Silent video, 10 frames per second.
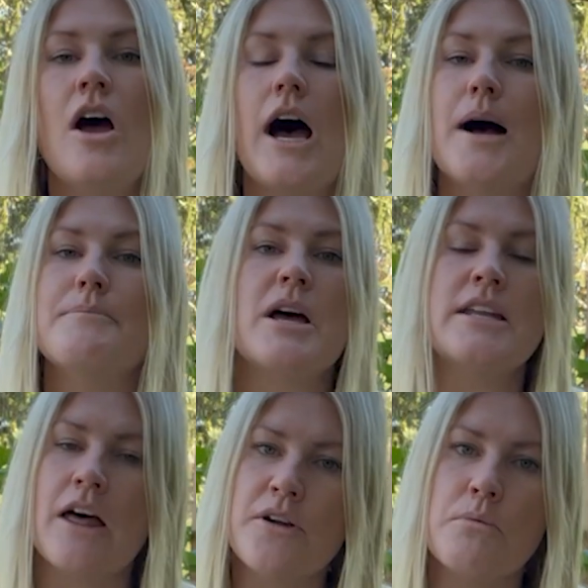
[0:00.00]

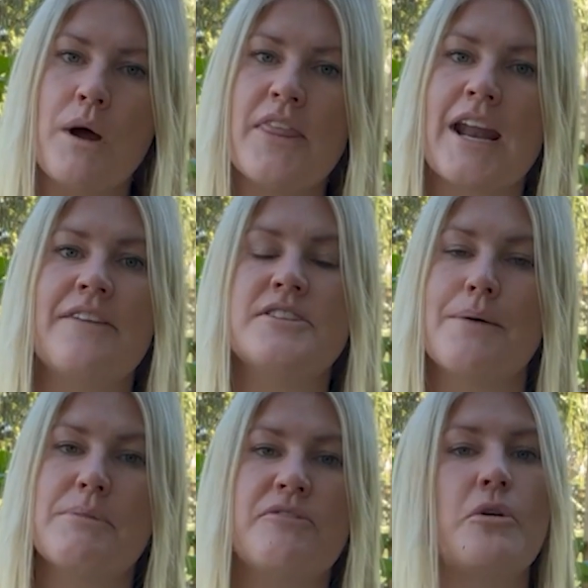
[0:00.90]
Another one that I've
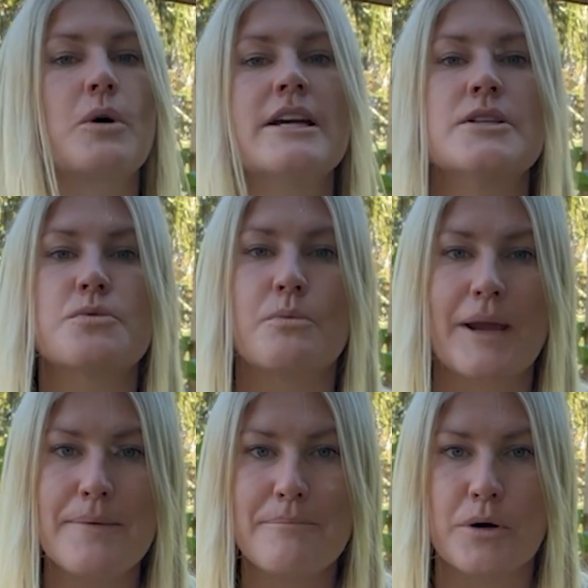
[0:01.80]
done before is
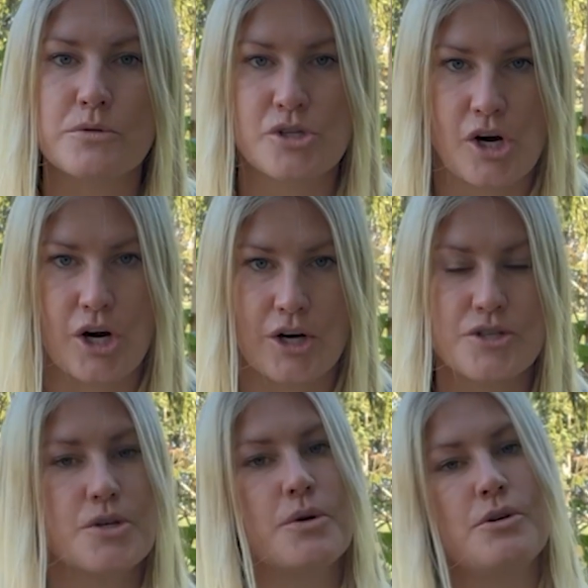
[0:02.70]
rainbow chard.
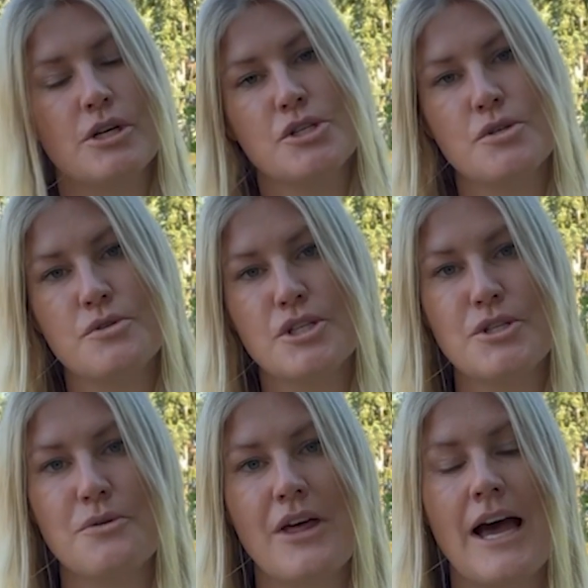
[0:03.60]
So you can choose to
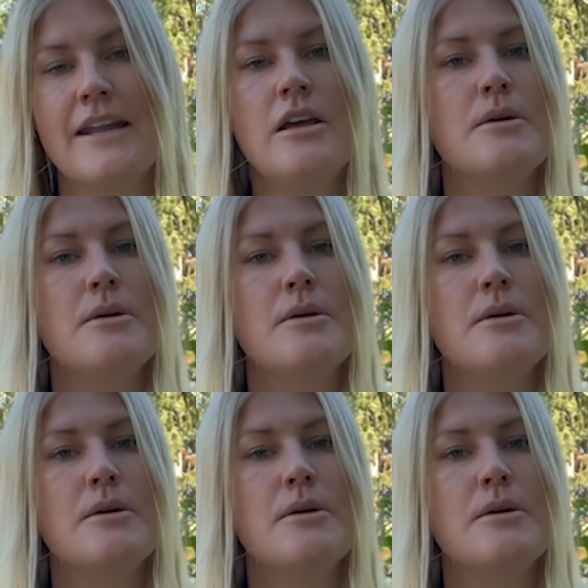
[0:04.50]
do that.